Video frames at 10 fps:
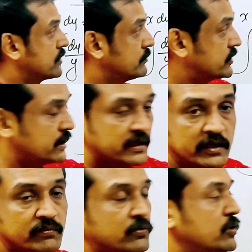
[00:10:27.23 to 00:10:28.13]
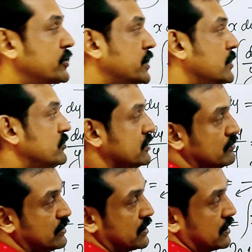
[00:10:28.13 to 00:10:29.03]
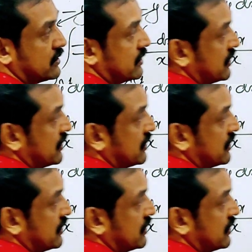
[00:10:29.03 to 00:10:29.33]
from third and fourth terms in we get